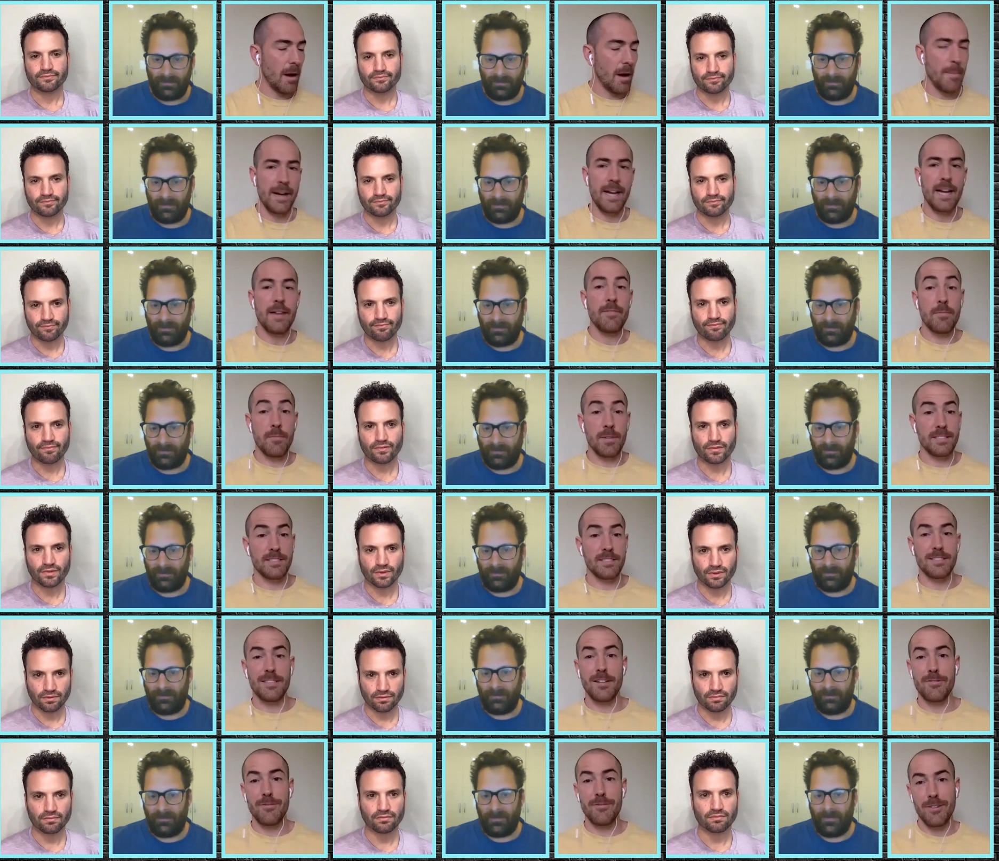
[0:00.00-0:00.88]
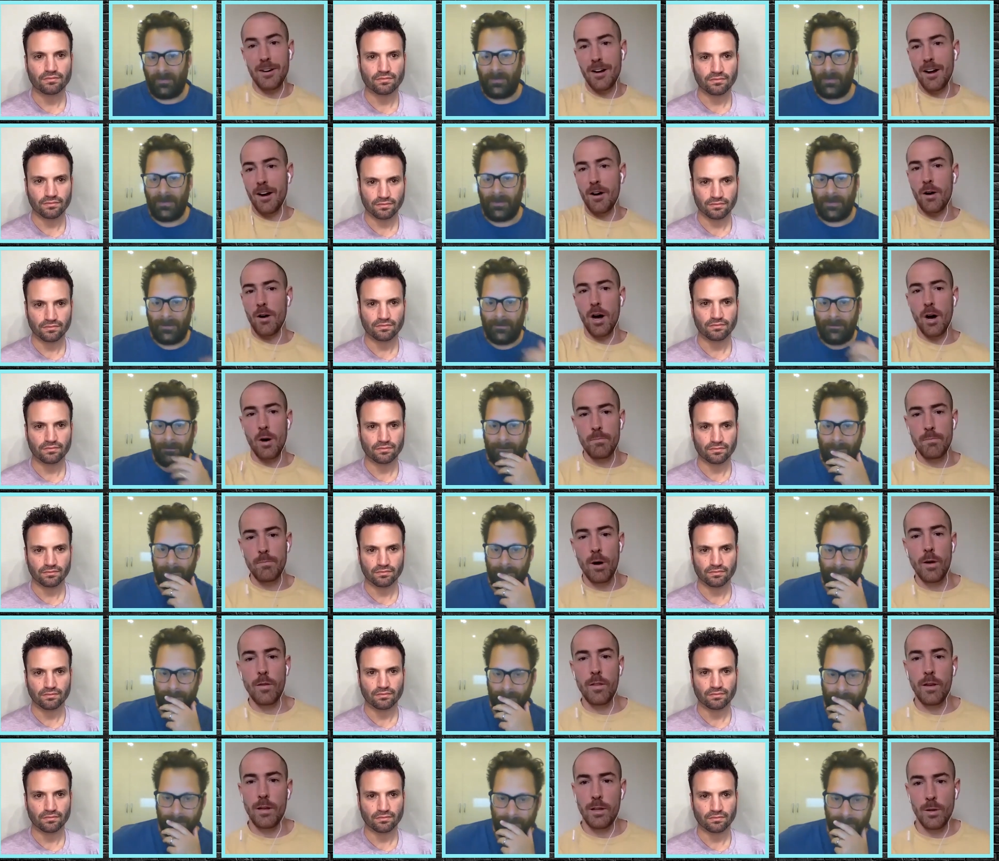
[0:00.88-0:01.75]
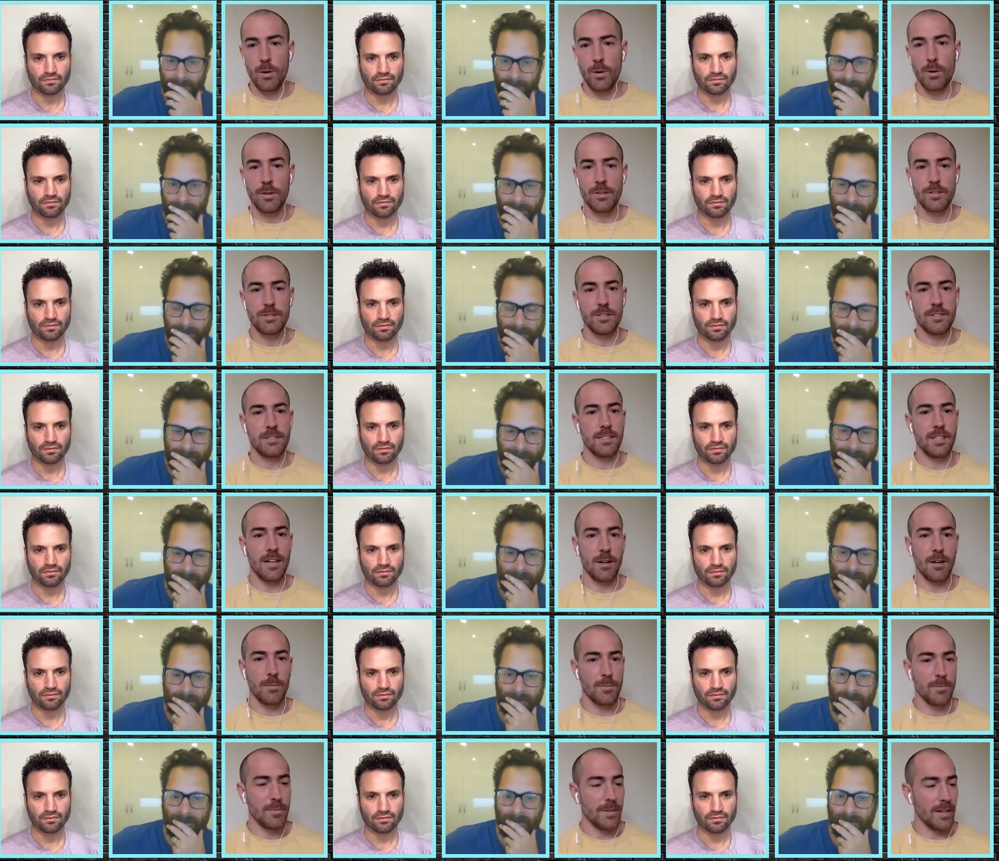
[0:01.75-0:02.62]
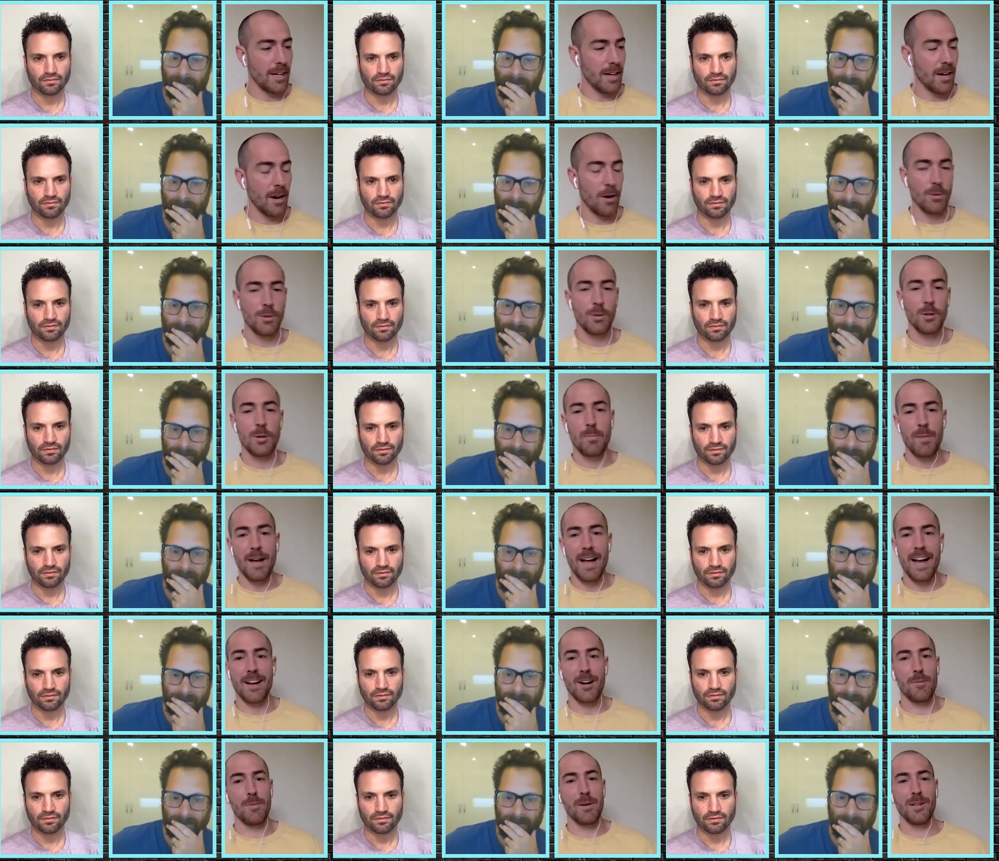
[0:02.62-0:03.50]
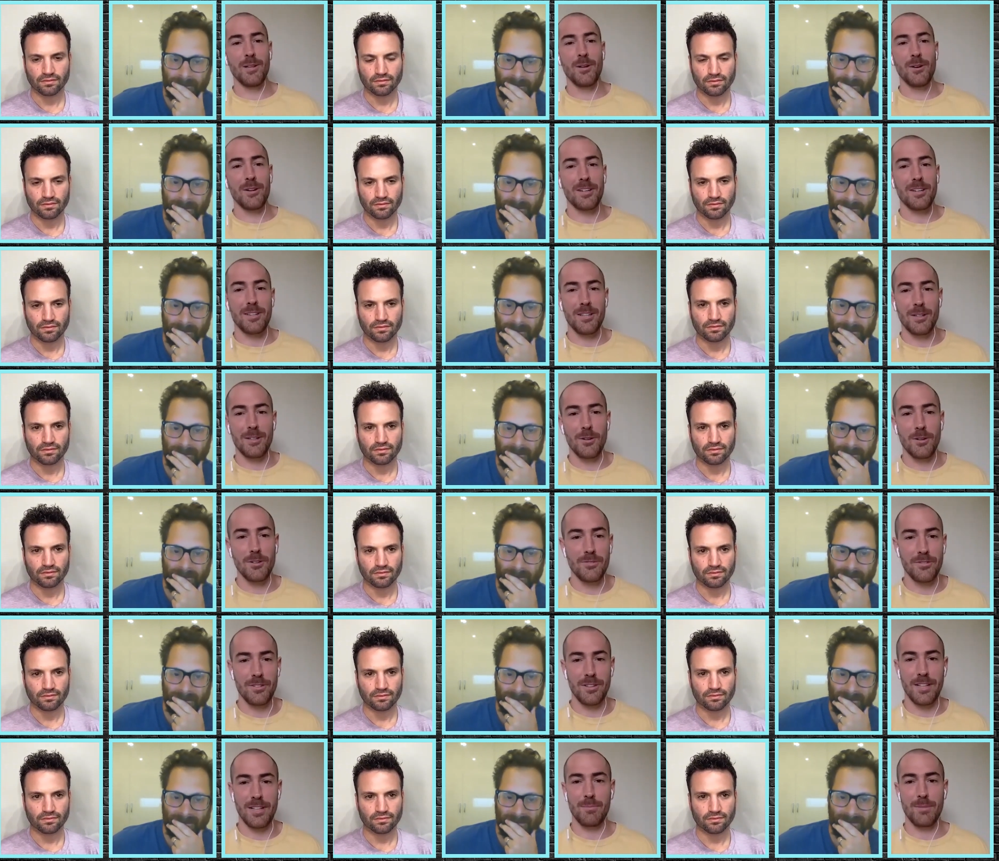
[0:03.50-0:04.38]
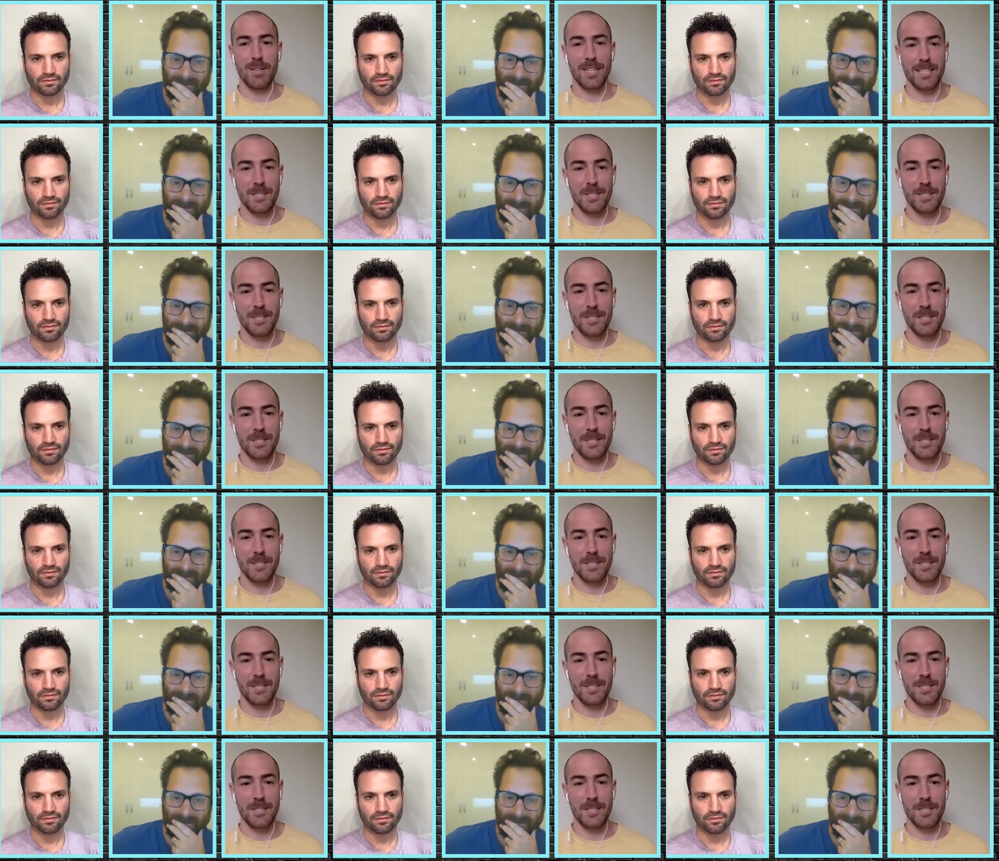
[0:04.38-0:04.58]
Speaker 1: I mean, even myself, I'll, I'll mow the lawns and I'll I'll look back and I'll be looking at the lawn for like